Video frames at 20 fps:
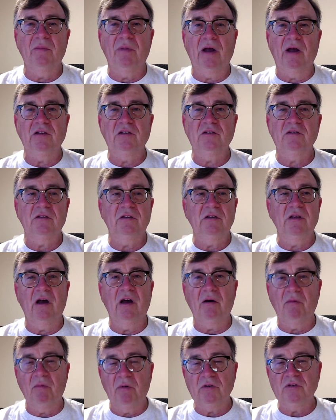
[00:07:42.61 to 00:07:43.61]
I just you know
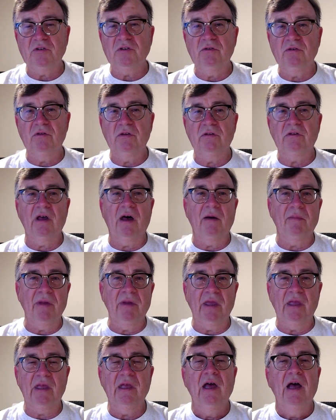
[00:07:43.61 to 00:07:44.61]
I want you to tell
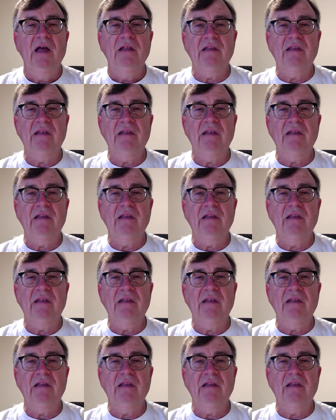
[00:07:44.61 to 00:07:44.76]
me